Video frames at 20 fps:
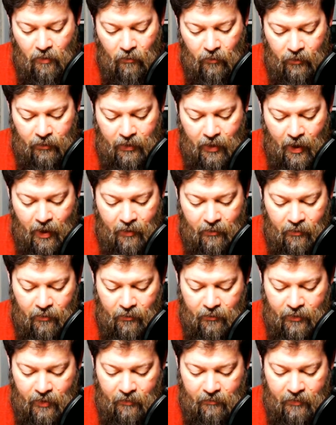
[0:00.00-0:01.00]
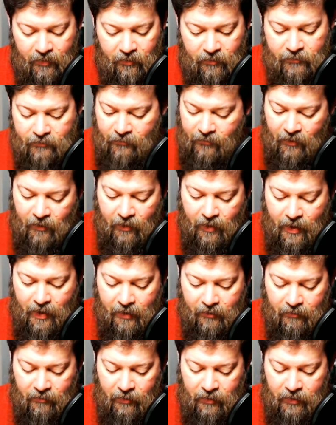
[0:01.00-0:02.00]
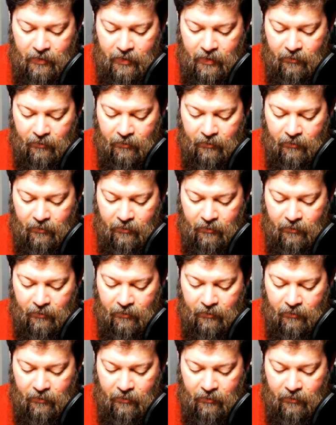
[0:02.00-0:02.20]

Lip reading: When God heard them, He was very angry.